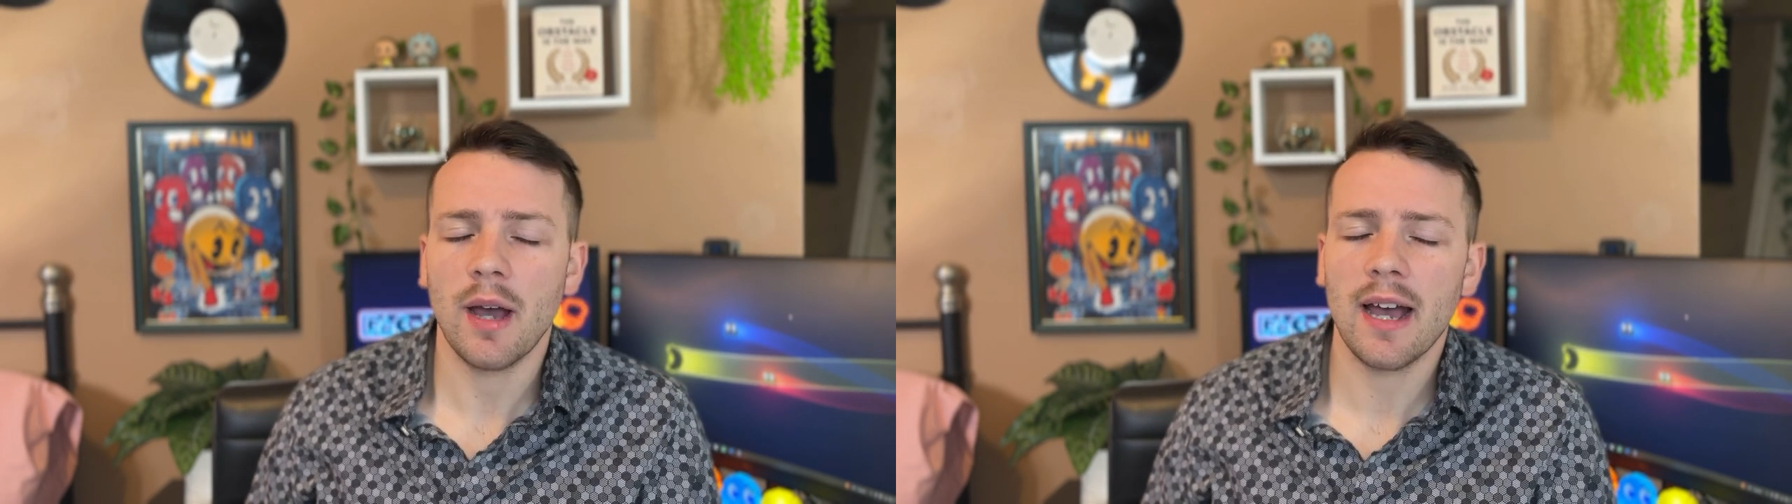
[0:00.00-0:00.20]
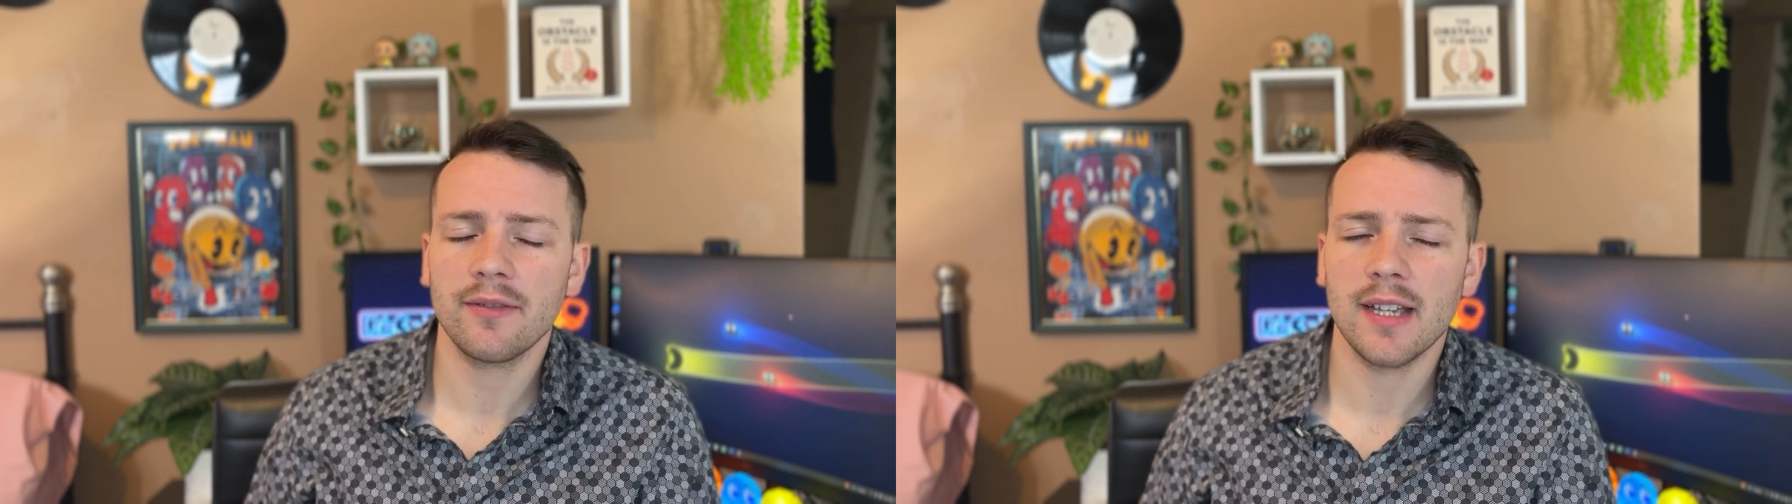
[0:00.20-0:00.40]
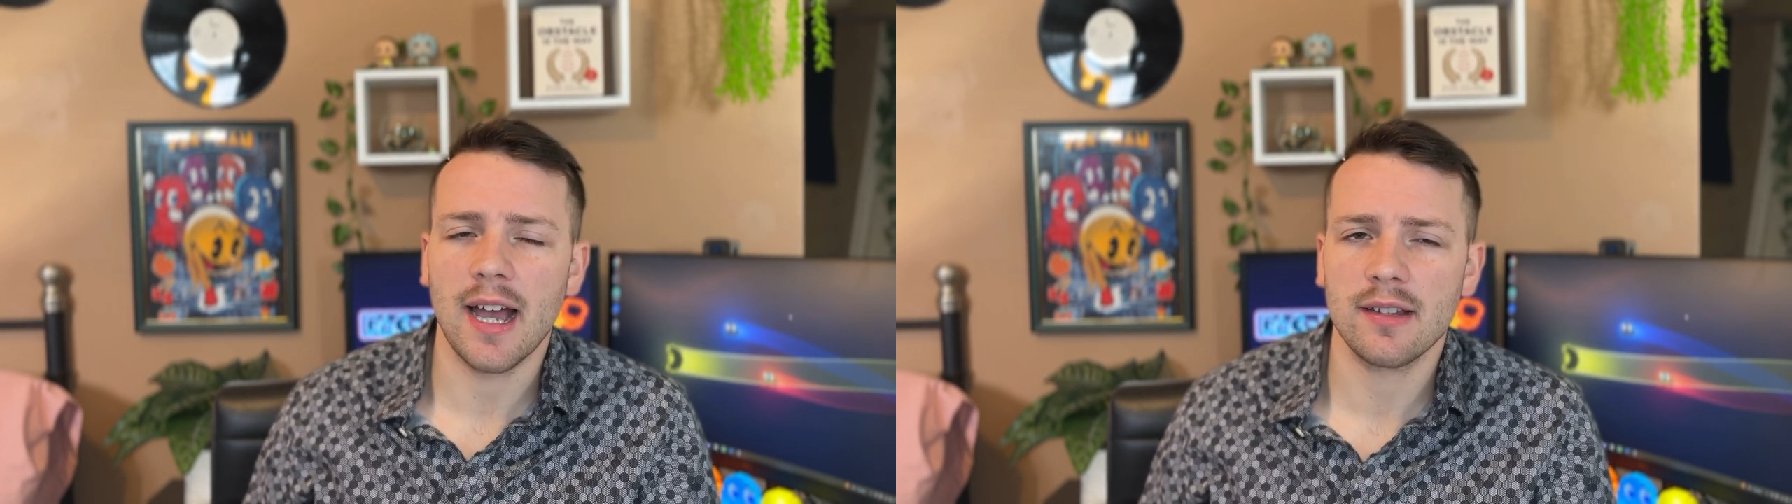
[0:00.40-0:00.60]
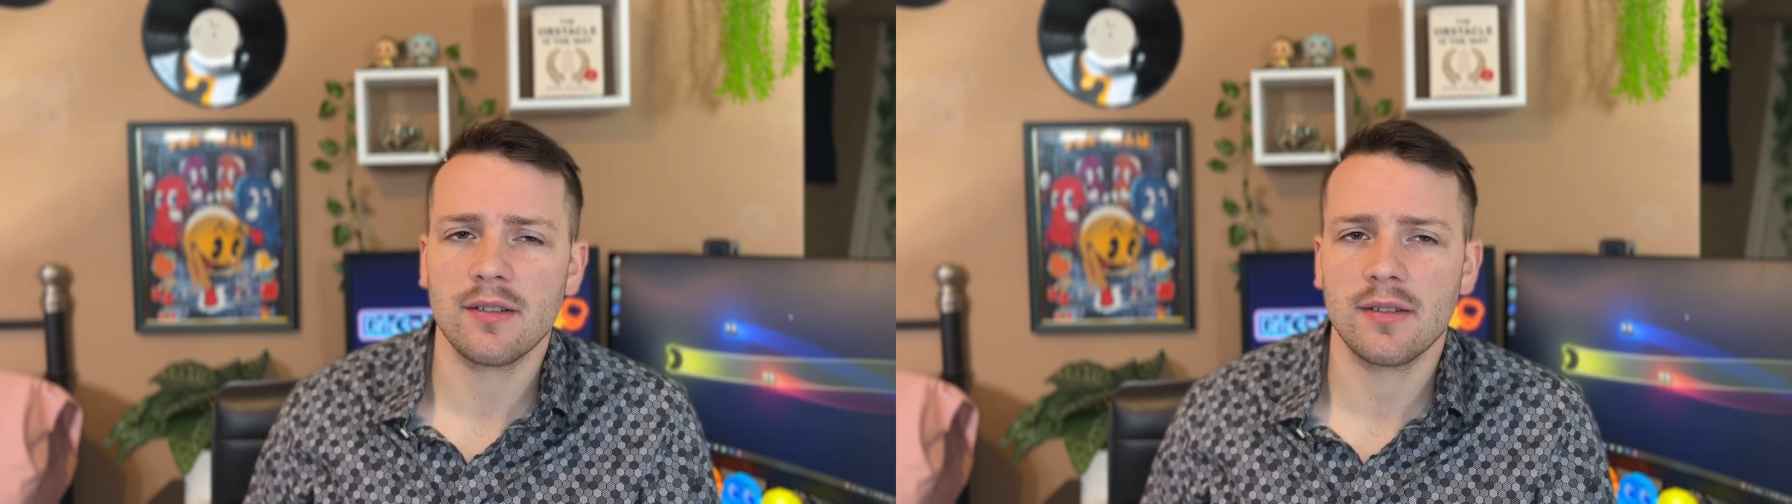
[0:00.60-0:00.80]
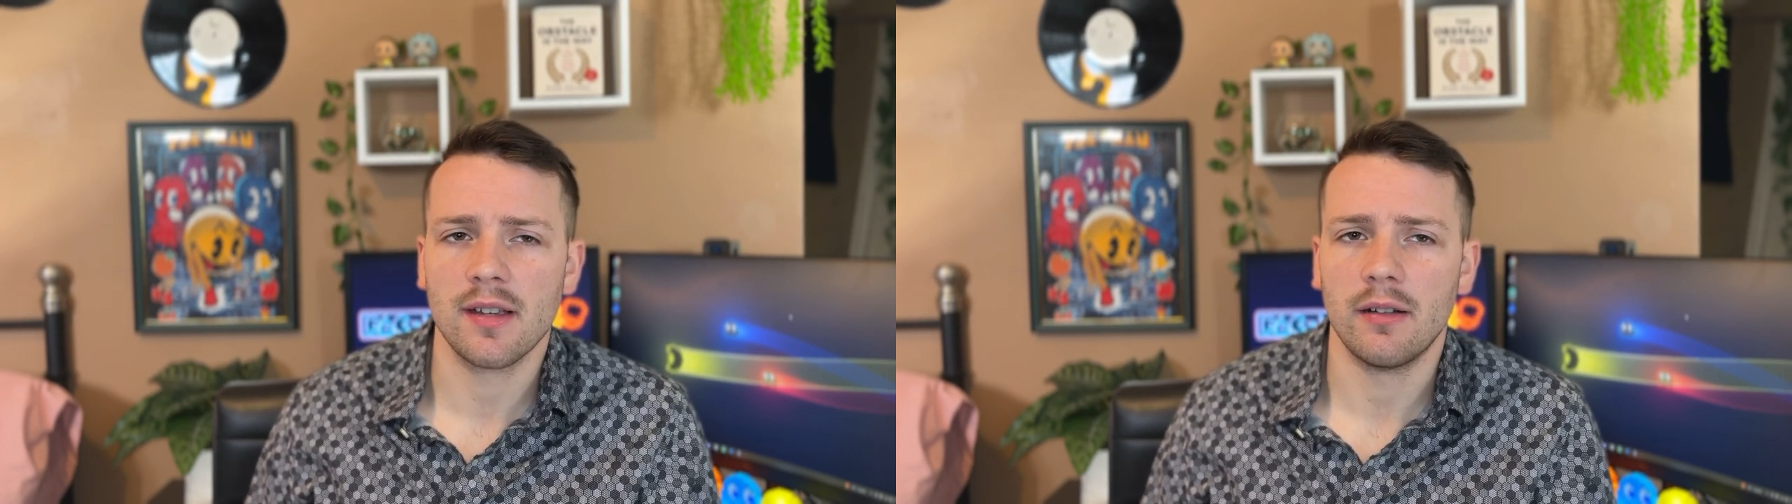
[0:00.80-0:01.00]
have to ask
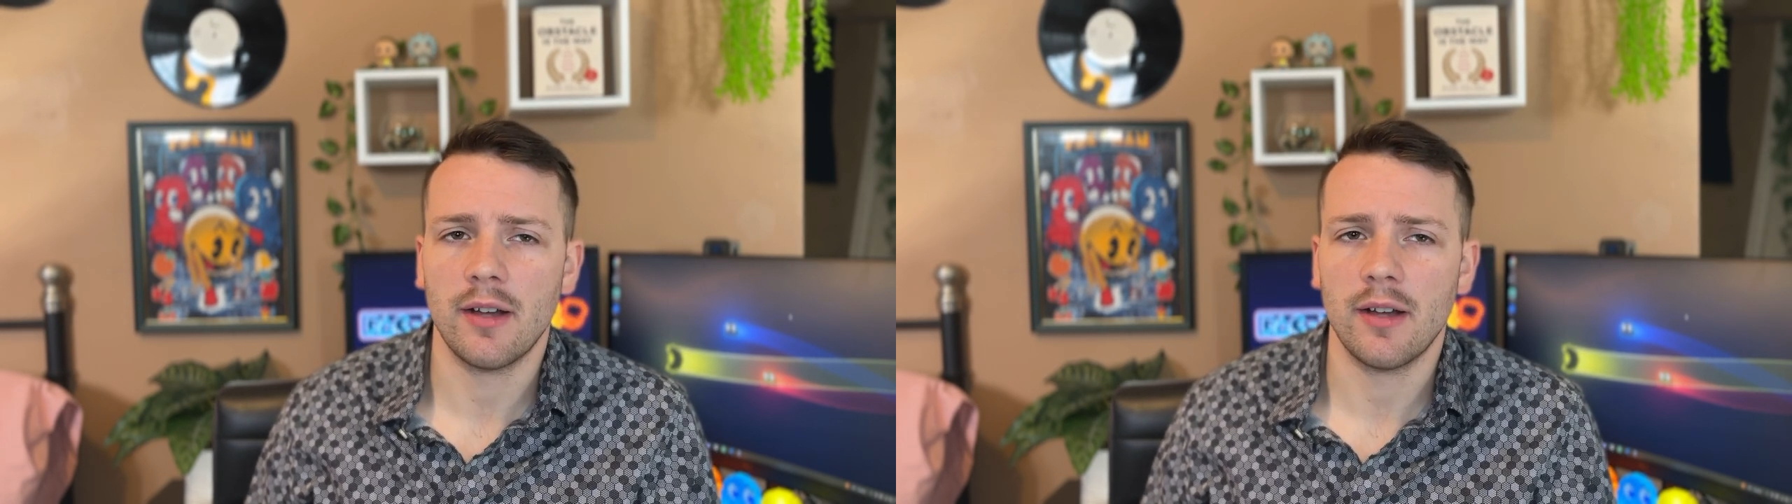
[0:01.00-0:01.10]
yourself,